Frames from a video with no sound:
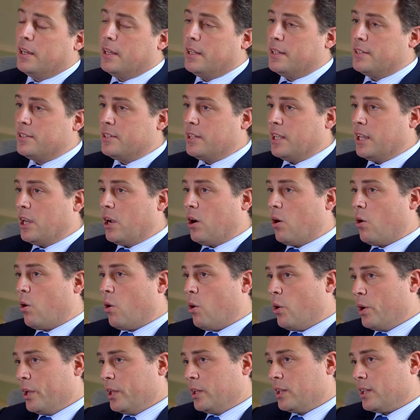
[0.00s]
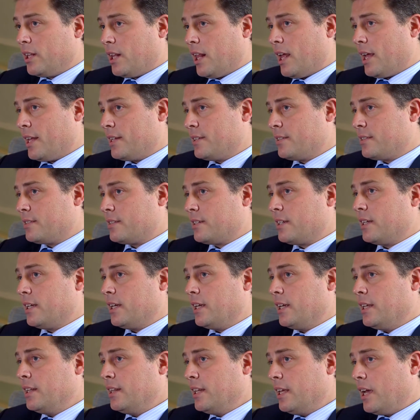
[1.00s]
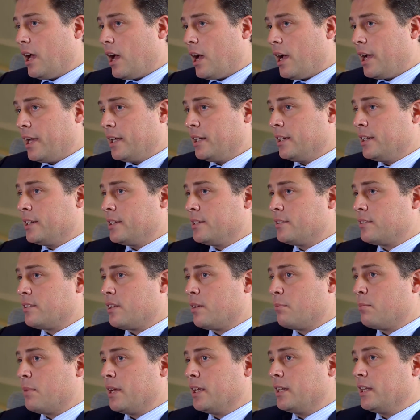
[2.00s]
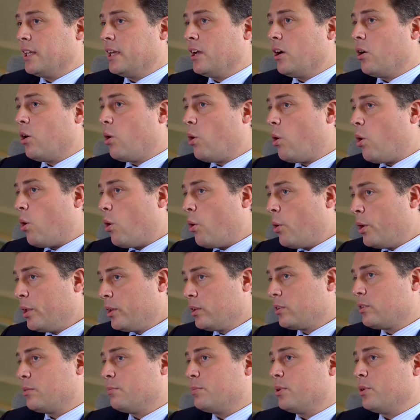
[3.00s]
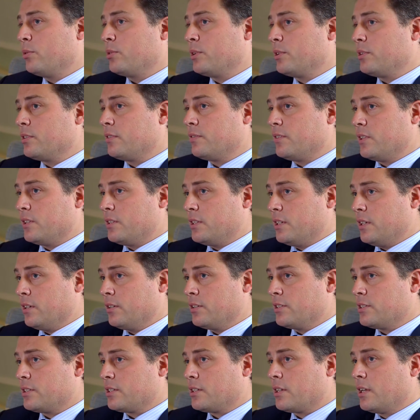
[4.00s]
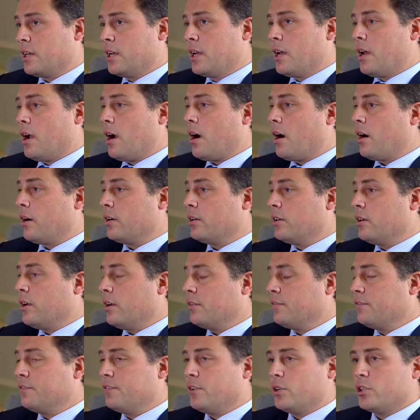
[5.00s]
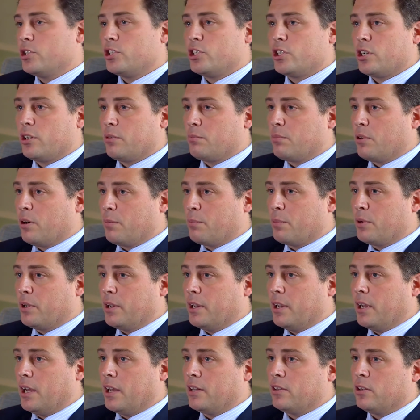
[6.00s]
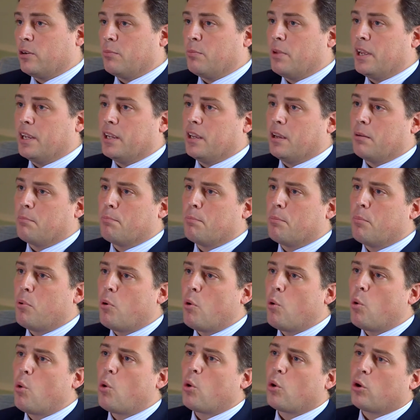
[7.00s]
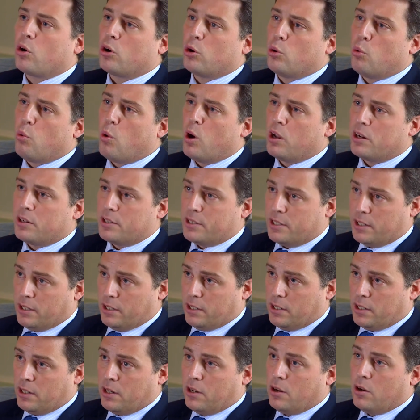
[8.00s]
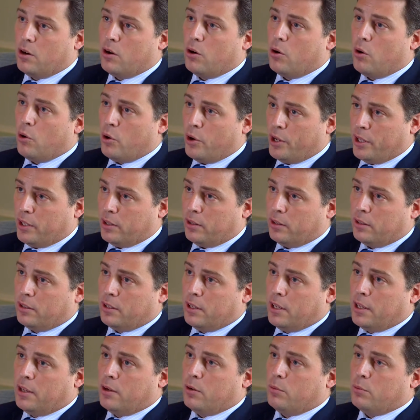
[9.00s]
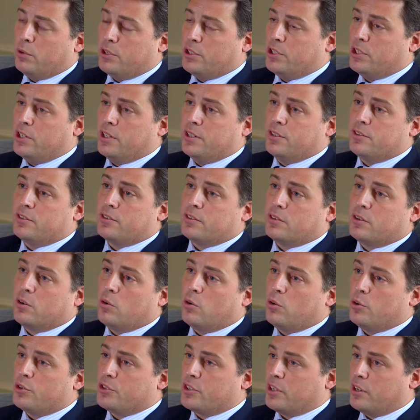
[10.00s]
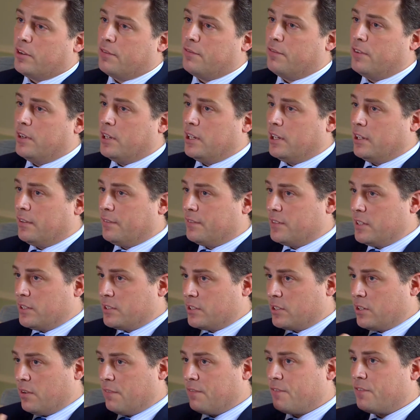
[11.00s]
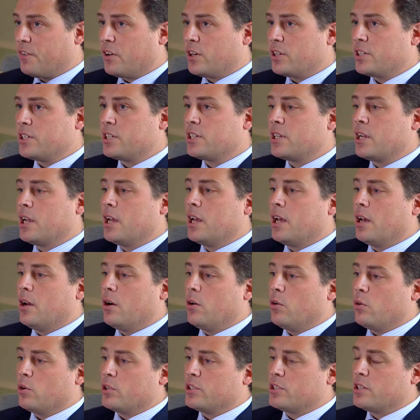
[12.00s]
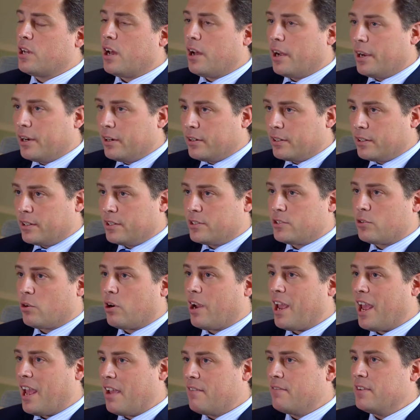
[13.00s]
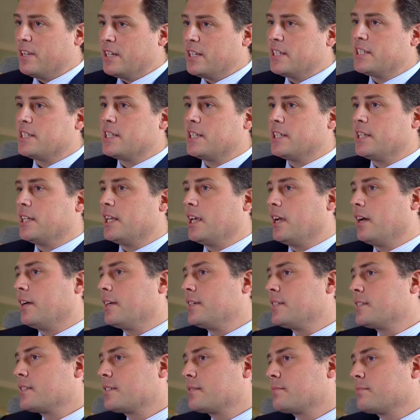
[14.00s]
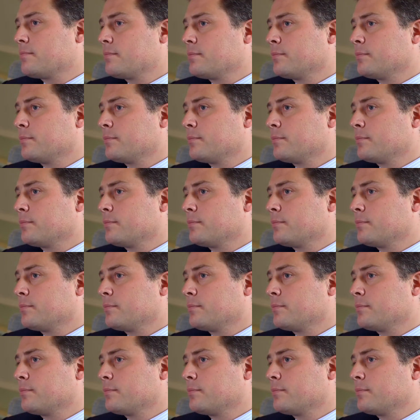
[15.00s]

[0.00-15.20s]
It's the oil glands in the eyelids that make the oil component of the tears are not functioning properly, and they're making poor quality oil, which is causing a feeling of discomfort or tiredness or heaviness in the eyes.